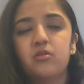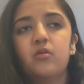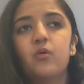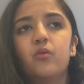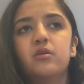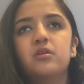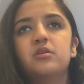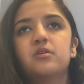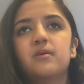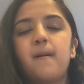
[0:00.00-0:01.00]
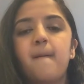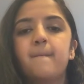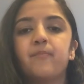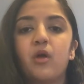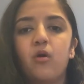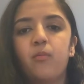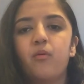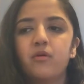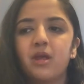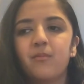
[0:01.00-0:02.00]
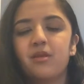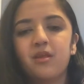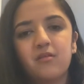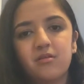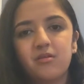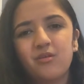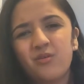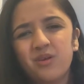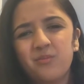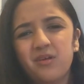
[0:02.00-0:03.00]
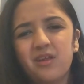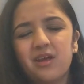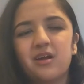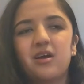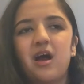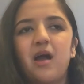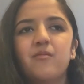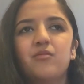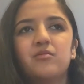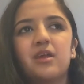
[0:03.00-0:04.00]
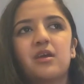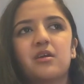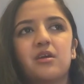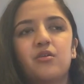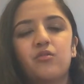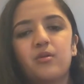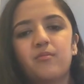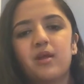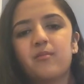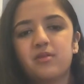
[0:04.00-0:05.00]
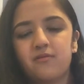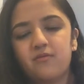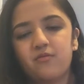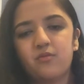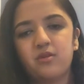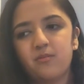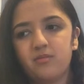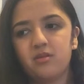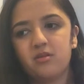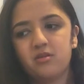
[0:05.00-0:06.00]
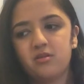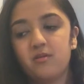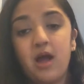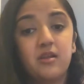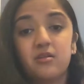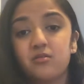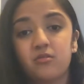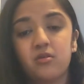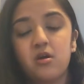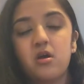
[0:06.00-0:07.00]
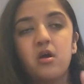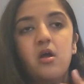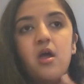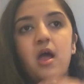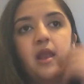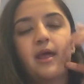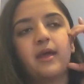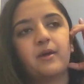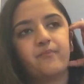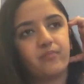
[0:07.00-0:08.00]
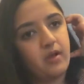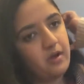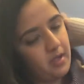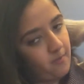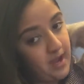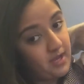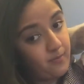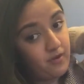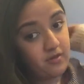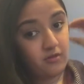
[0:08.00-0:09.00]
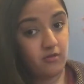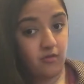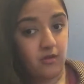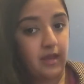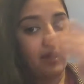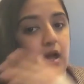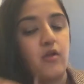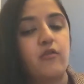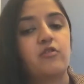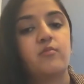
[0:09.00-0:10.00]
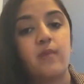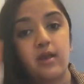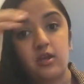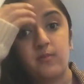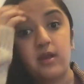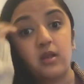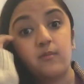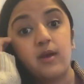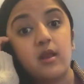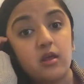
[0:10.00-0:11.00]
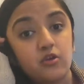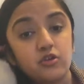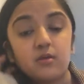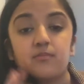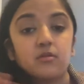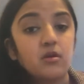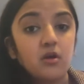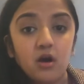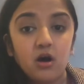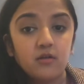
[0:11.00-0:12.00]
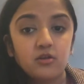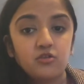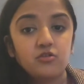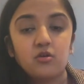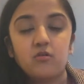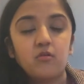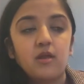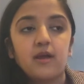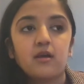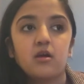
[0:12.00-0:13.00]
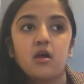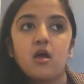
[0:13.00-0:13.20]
So it wasn't just, oh, poor Damon either. You know what I mean? Like, I don't think you can blame Stefan for what Damon does. I just don't. And, like, okay, my personal, like, I know there's many ships on this show, like,